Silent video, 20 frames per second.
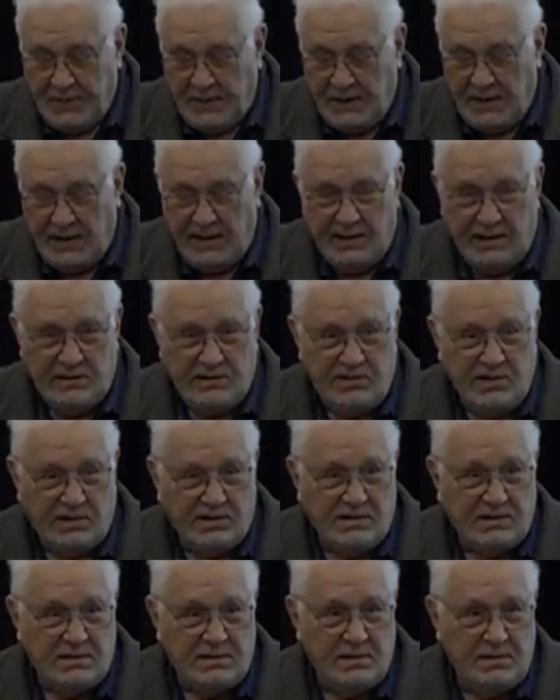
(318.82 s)
and it's
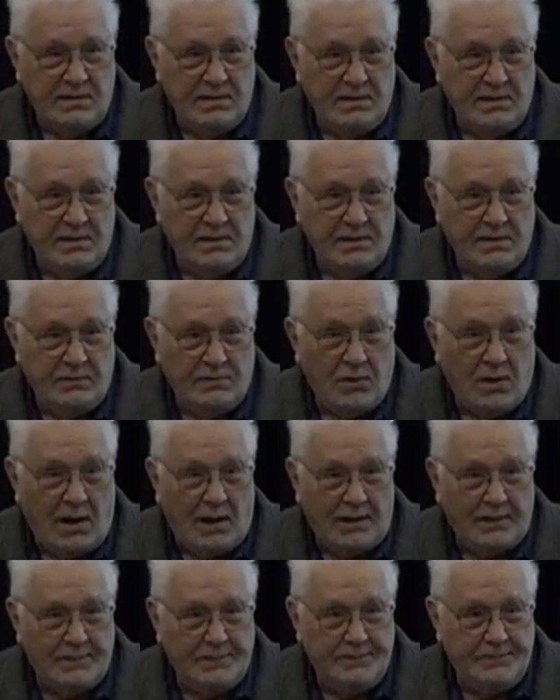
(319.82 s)
just
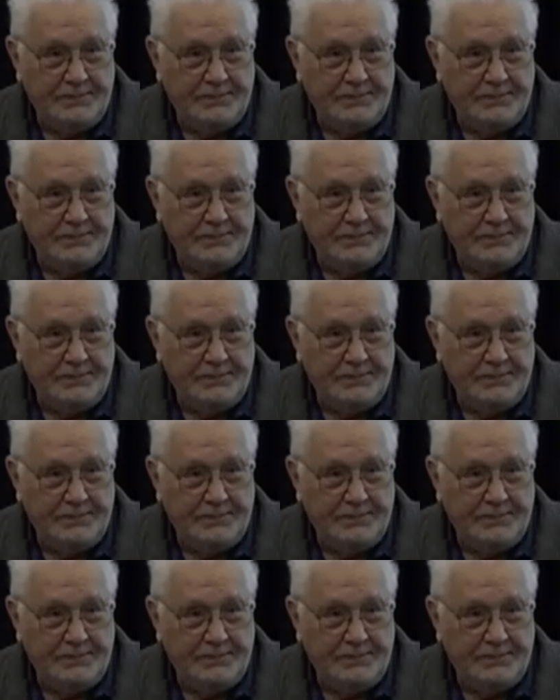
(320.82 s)
wrong.